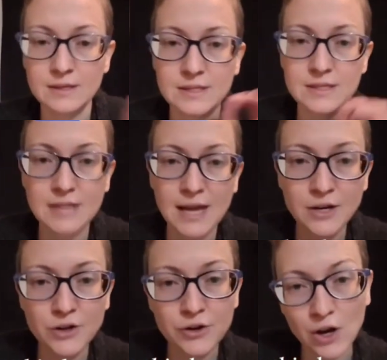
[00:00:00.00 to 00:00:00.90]

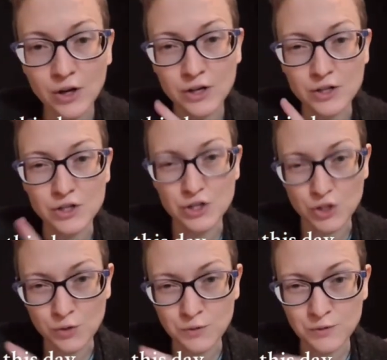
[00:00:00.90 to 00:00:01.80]
Saying you're not going to
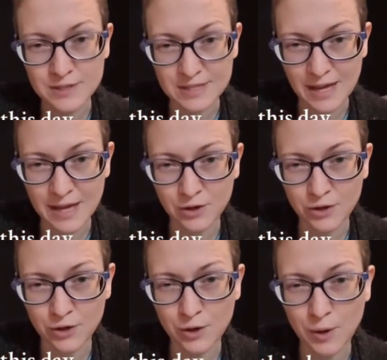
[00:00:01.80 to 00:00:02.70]
sue for
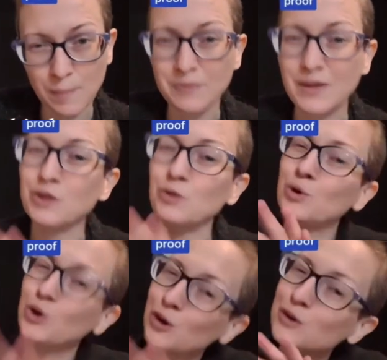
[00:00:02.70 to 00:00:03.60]
slander, but that you
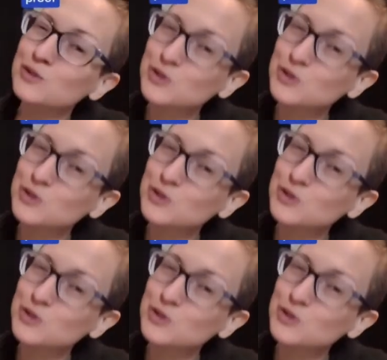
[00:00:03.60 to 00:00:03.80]
could